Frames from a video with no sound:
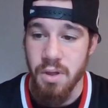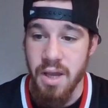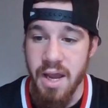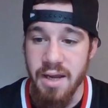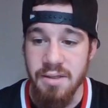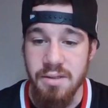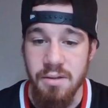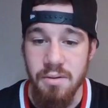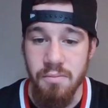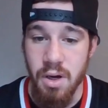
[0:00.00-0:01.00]
Canes,
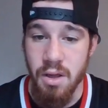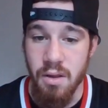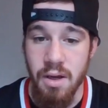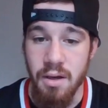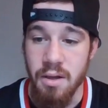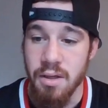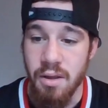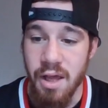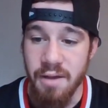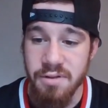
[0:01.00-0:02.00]
money line.
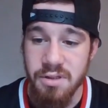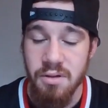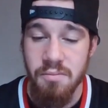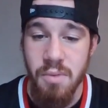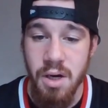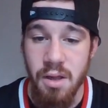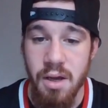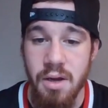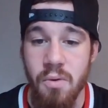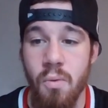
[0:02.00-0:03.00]
Leafs, money
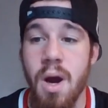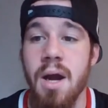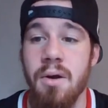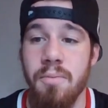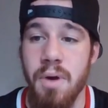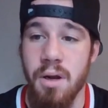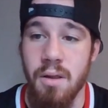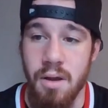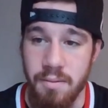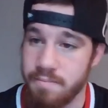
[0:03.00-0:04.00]
line. Wild, money
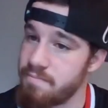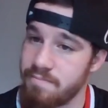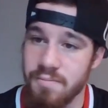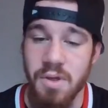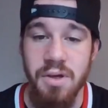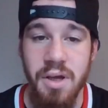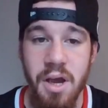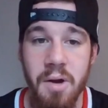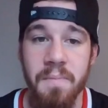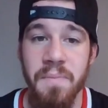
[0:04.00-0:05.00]
line. There you
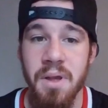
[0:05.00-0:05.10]
go.